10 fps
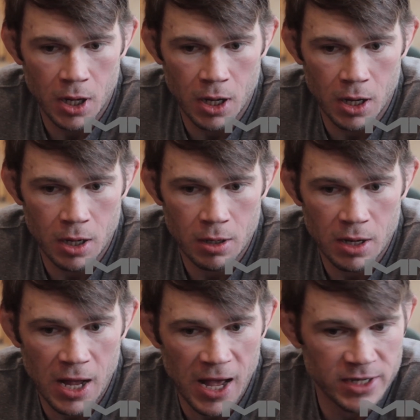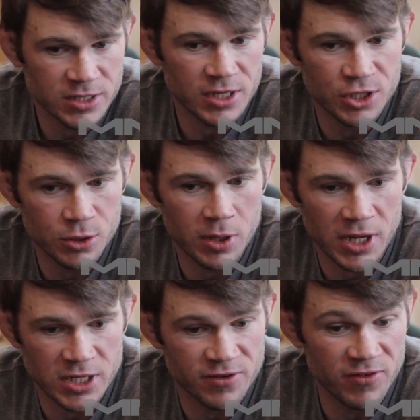How does he do
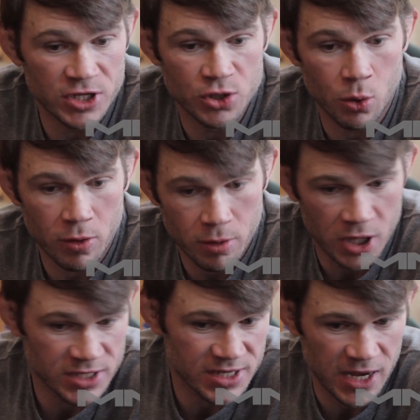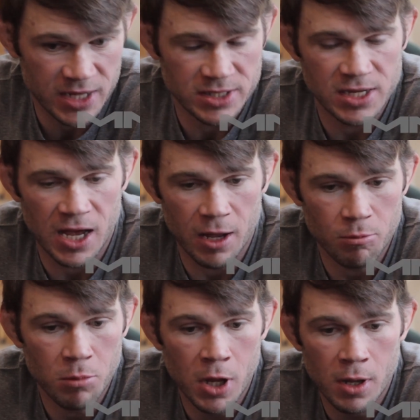against Vitor a second
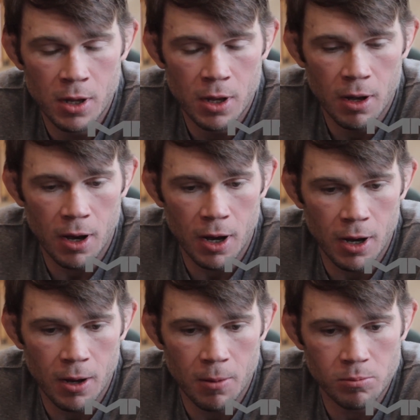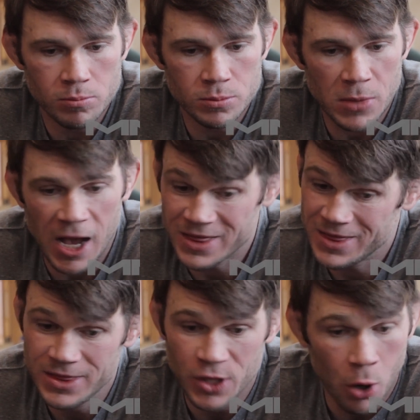time? I
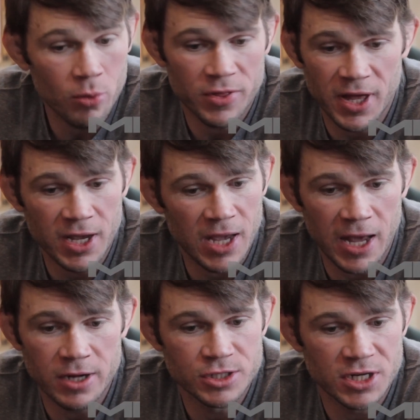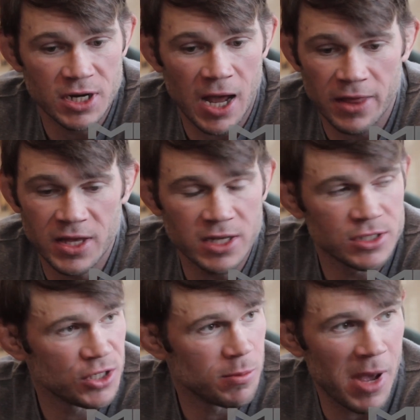don't think Anderson. I think
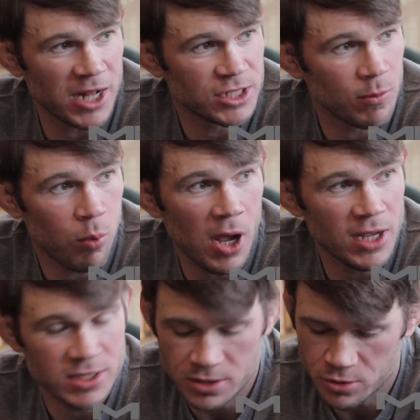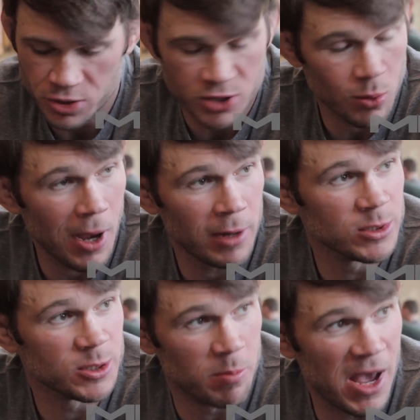just matchup-wise, Chris
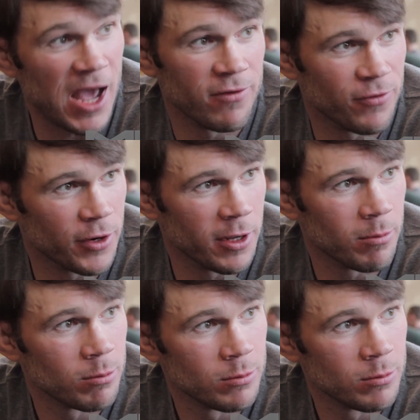Weidman's bad for him.